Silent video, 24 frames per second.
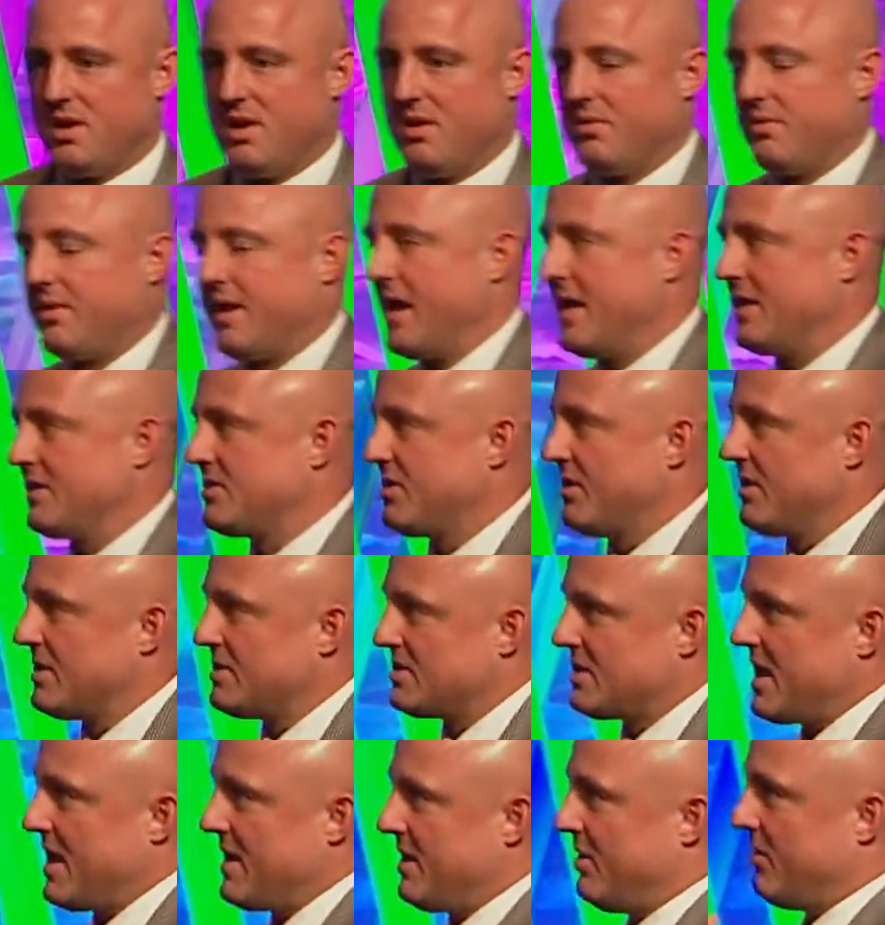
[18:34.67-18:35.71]
Okay, so let's
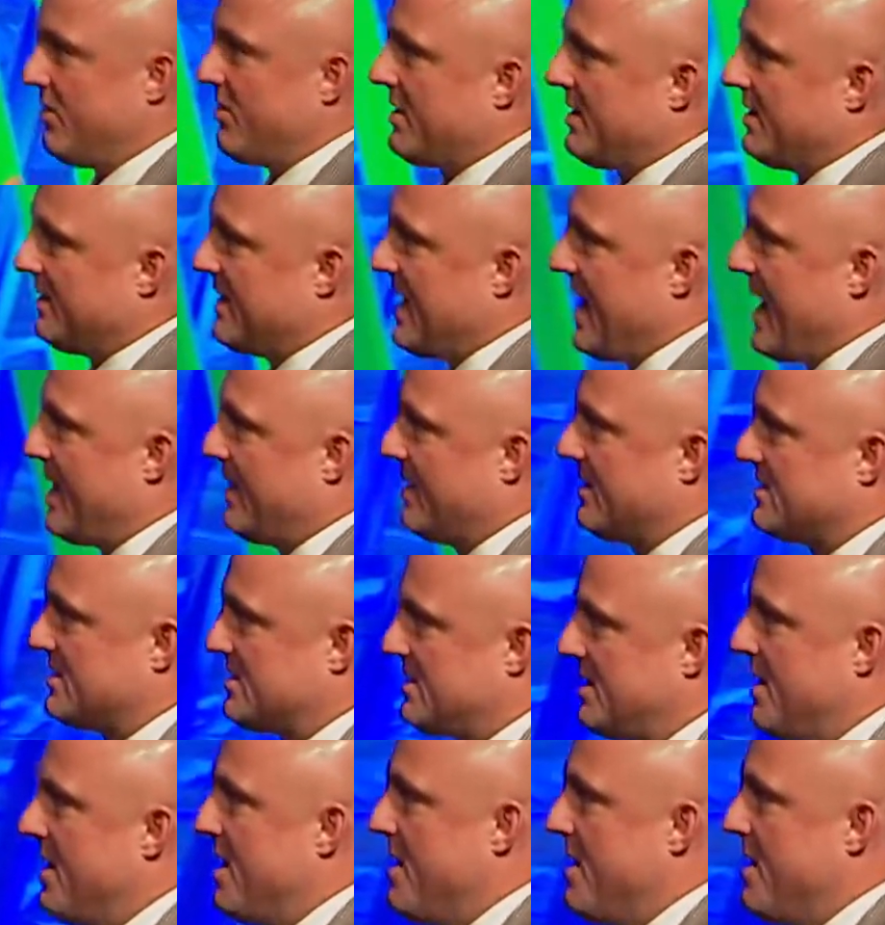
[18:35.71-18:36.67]
kind of look at that. Let's